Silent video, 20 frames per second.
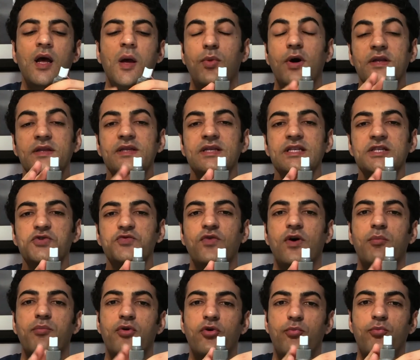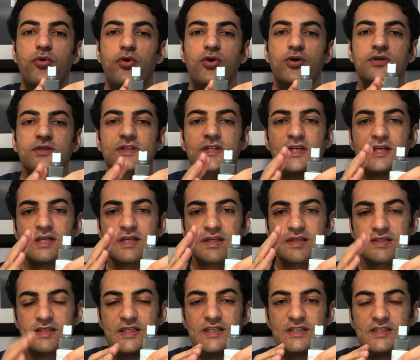but this one prepares
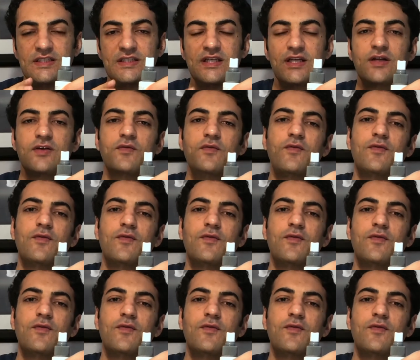the skin